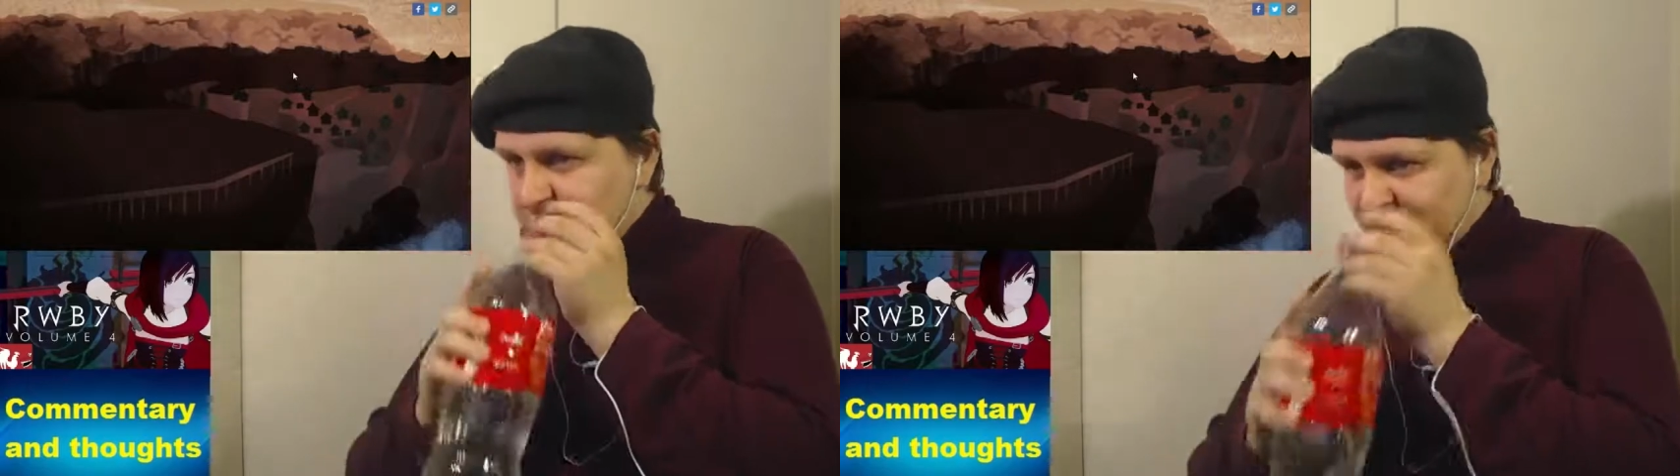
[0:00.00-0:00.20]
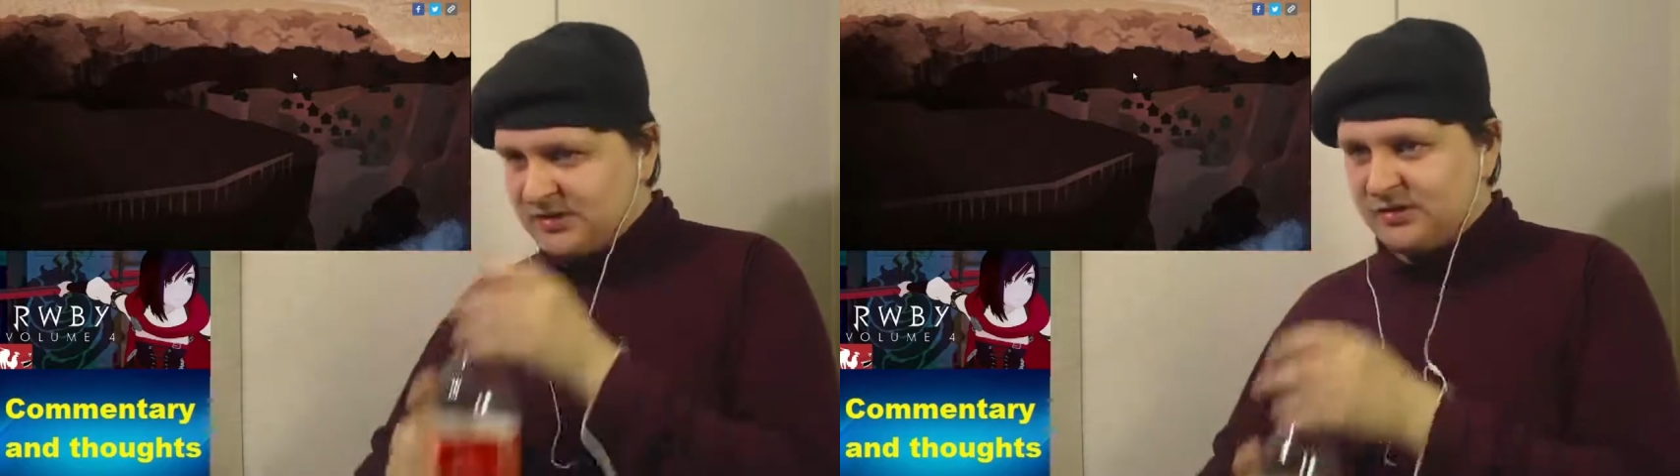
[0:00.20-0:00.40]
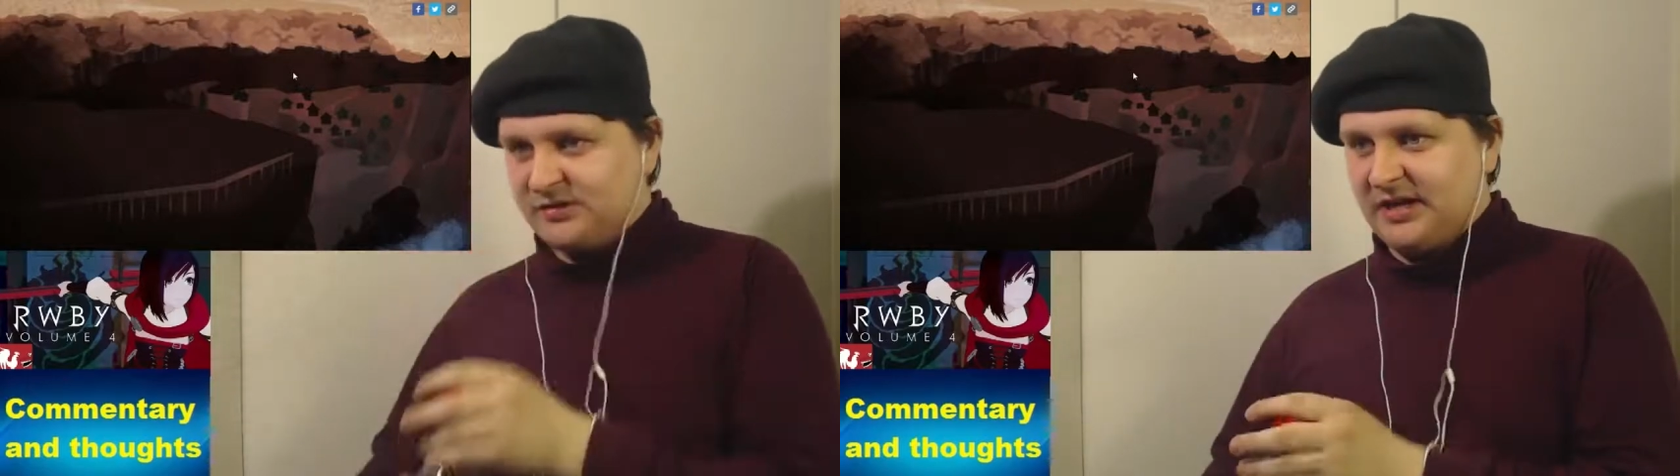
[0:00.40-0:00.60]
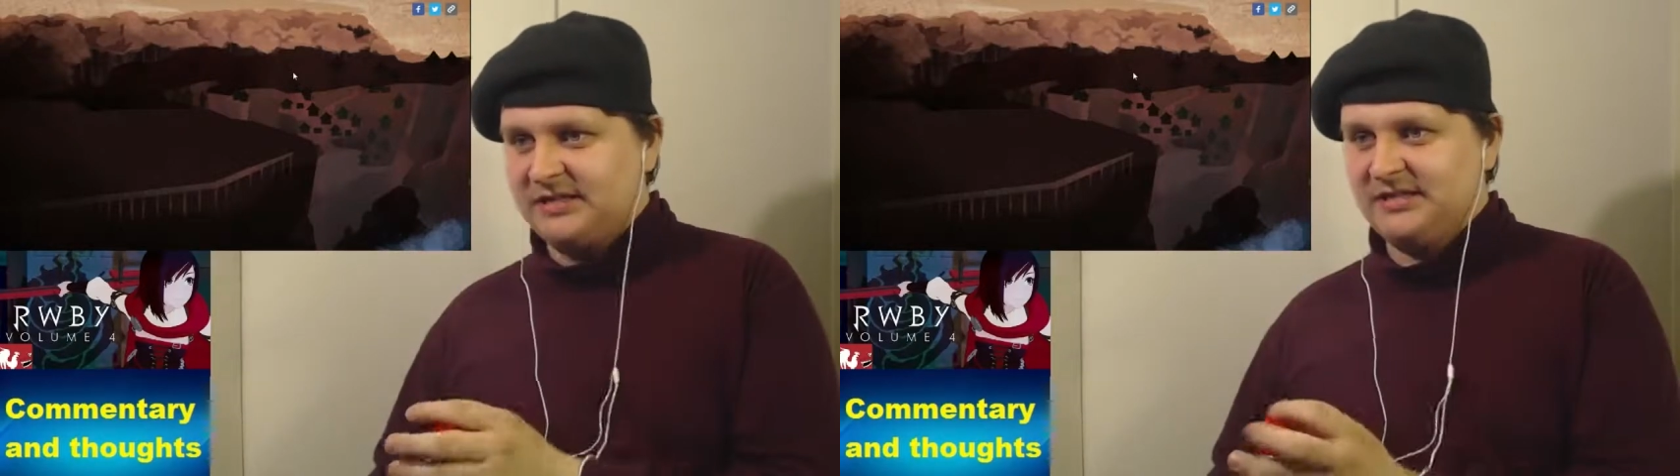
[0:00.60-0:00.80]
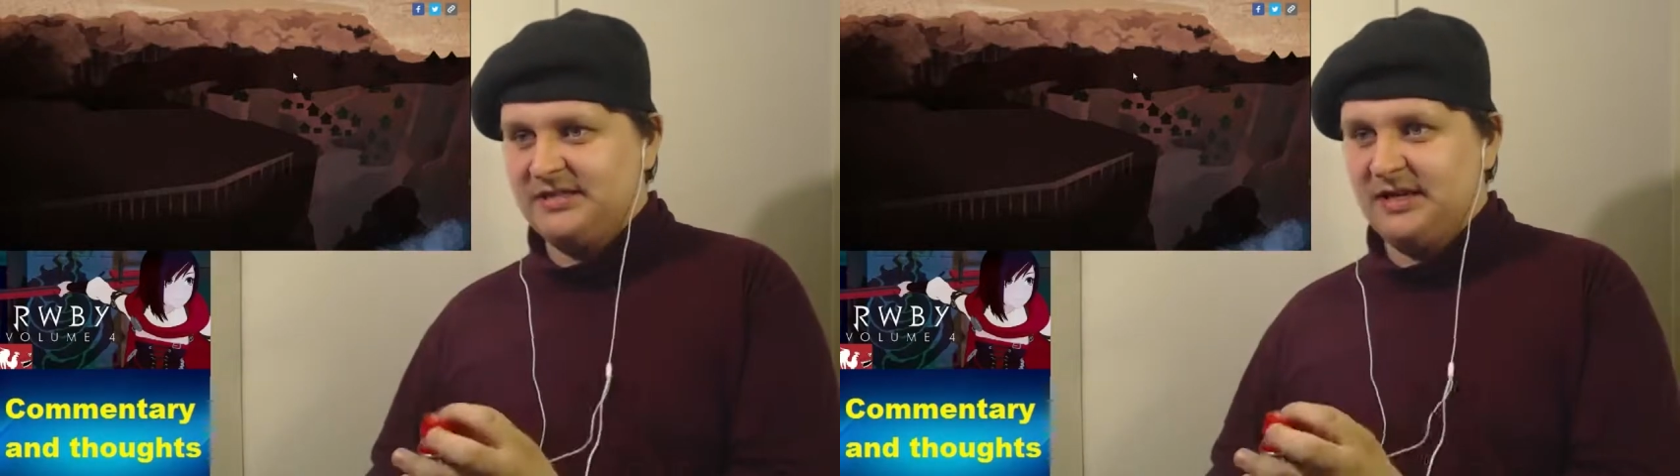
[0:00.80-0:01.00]
so that
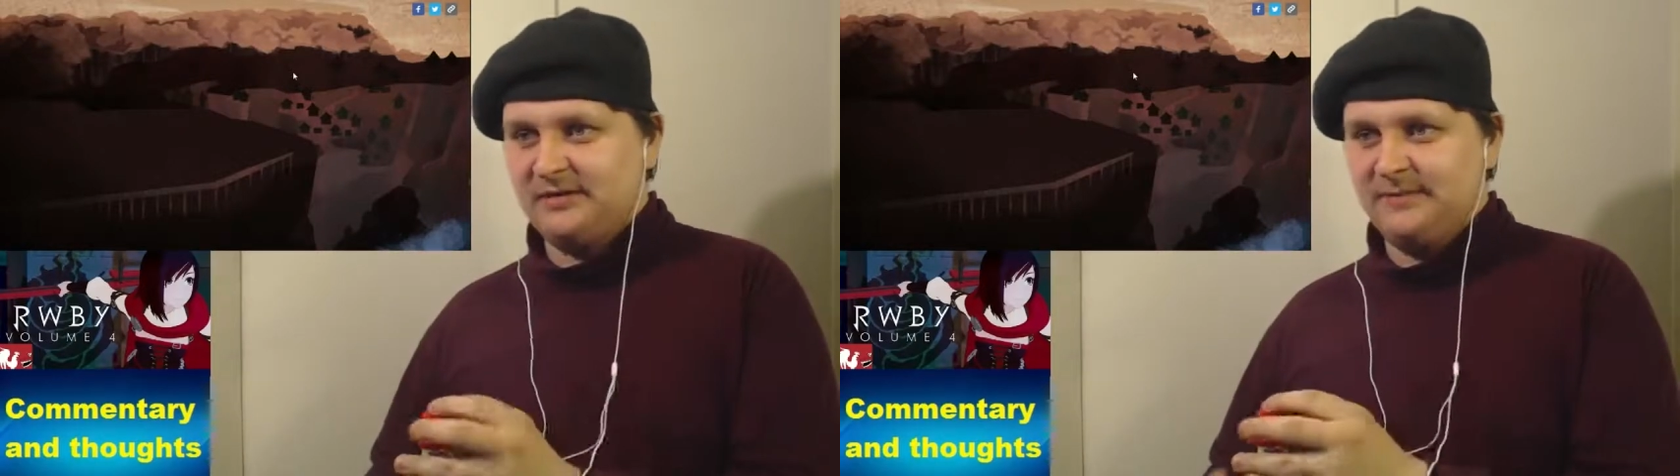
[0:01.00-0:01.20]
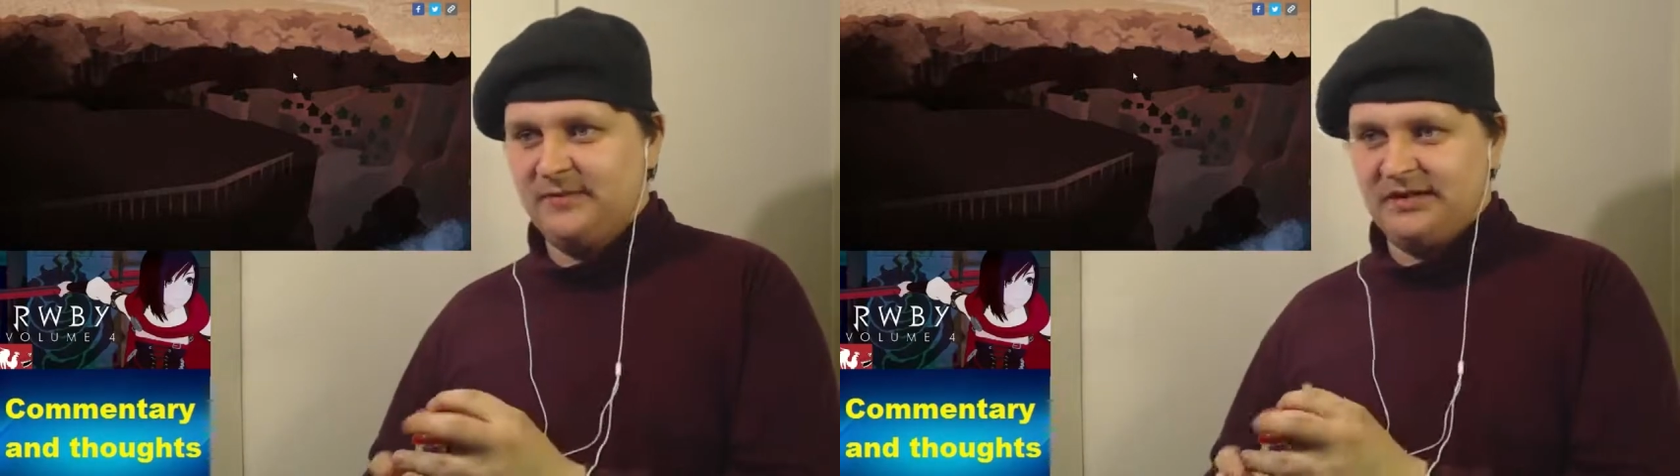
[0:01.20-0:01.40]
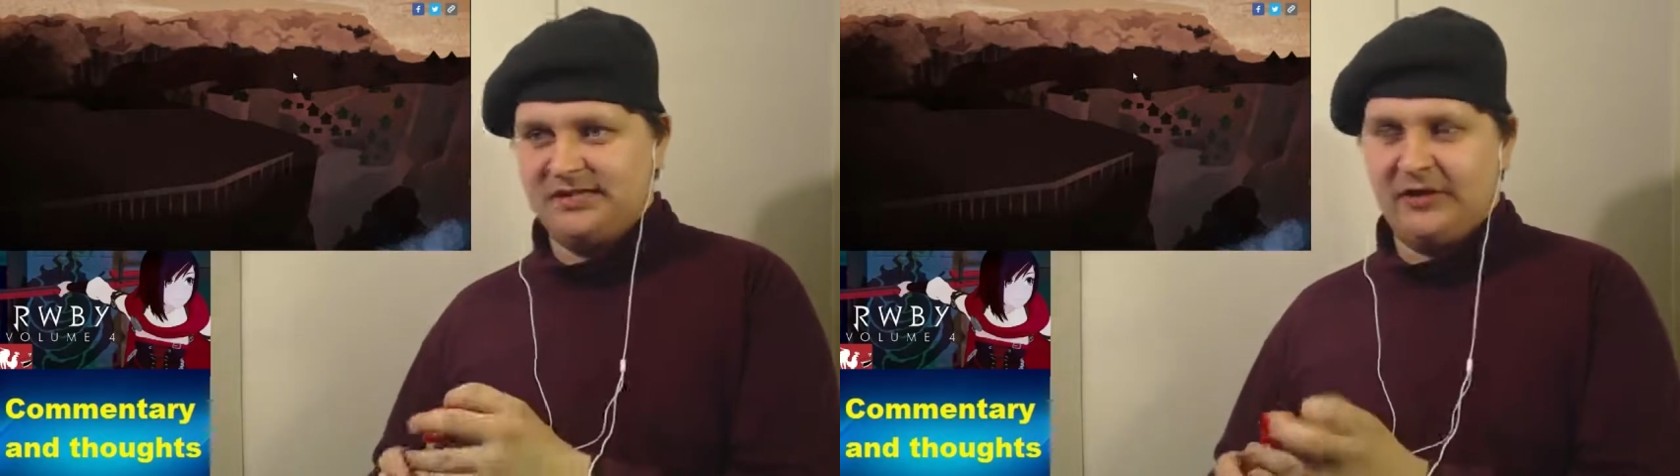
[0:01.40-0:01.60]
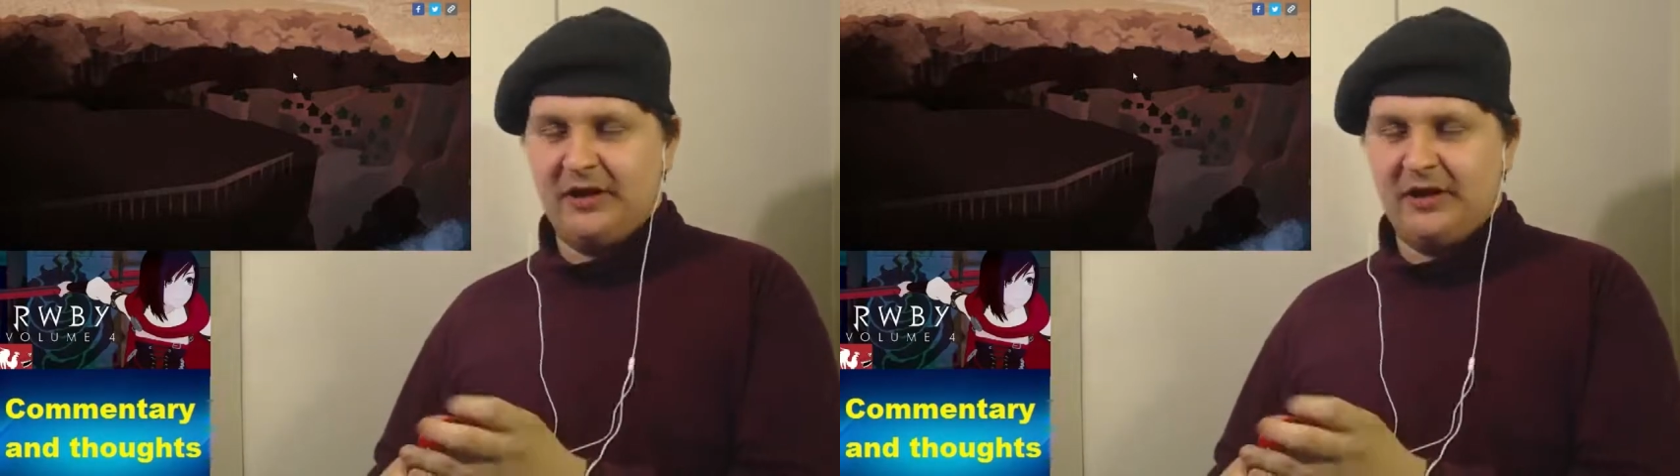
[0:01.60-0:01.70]
it's